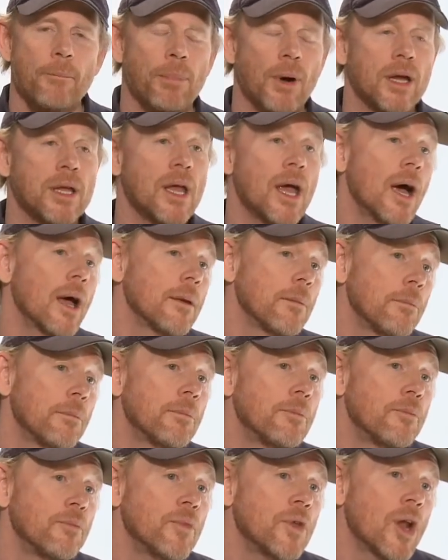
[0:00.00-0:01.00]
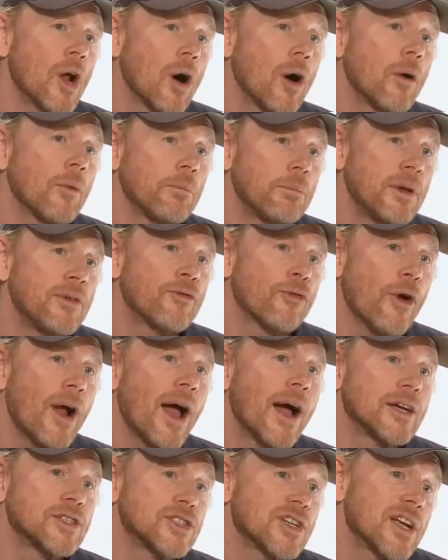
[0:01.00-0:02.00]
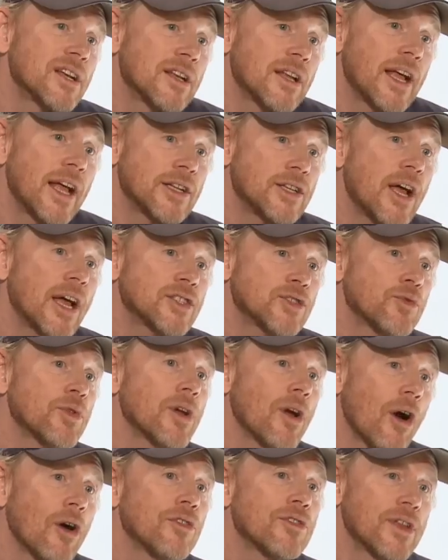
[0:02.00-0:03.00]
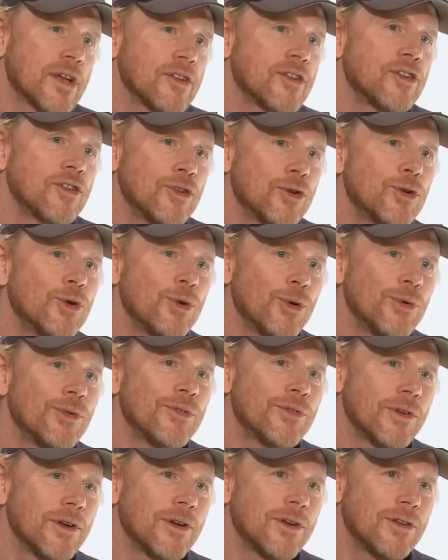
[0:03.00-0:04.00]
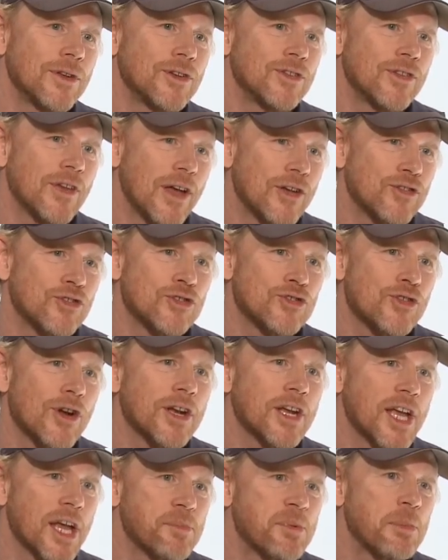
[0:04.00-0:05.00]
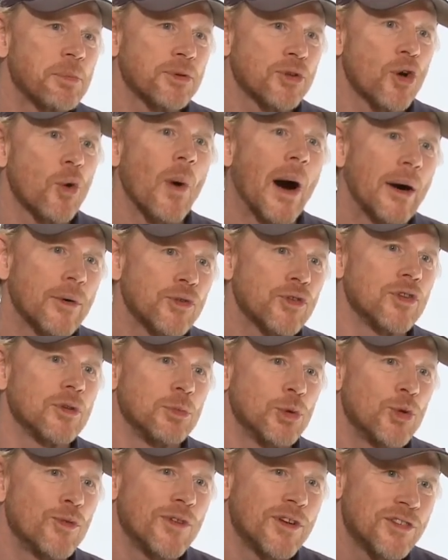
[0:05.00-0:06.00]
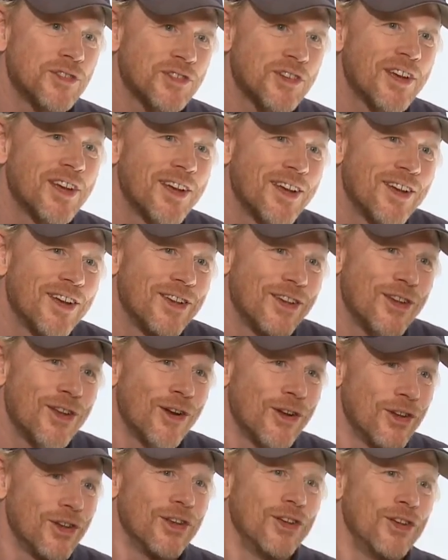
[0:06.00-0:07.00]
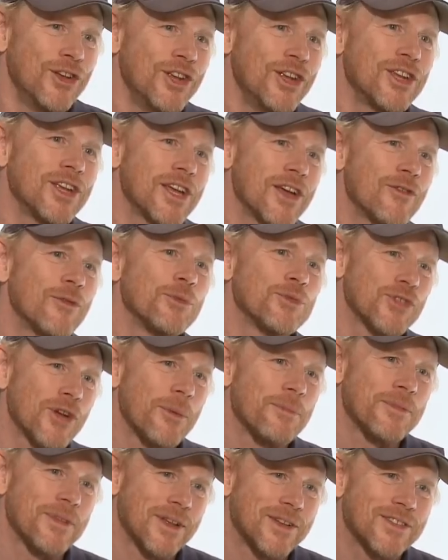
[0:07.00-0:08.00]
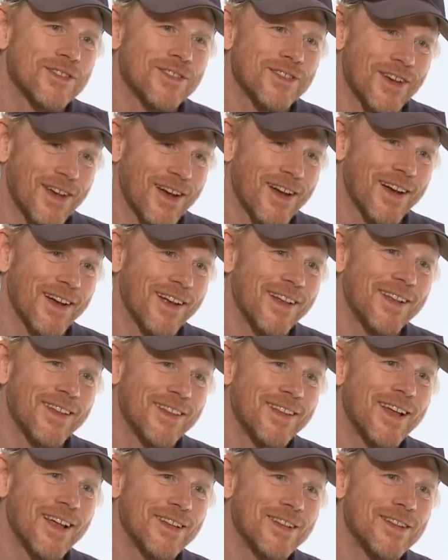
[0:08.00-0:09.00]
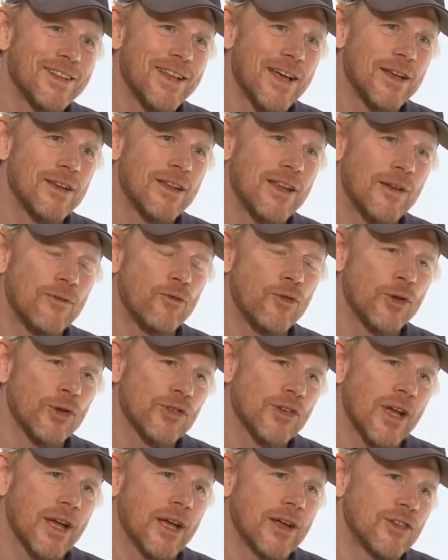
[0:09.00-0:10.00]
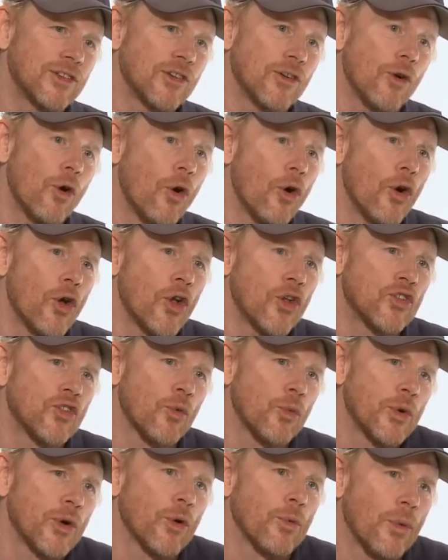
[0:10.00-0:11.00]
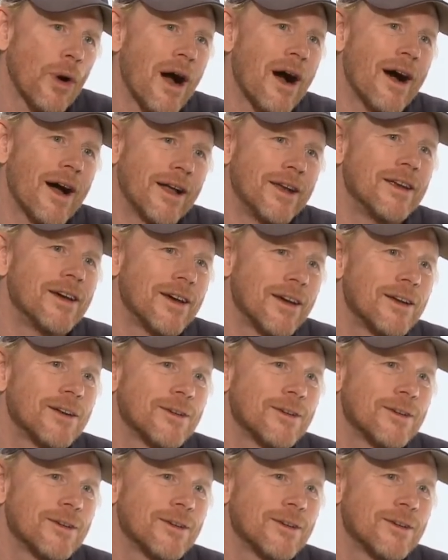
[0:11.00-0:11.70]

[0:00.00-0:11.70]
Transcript: but yet, you know, be fresh. And it, that's a really hard thing to do th these days. And you're trying to get people to go out to the movies. Mm-hmm. You know, you, you need to give them something that's, uh, that, that, that feels like it's, ill. it's a real ride.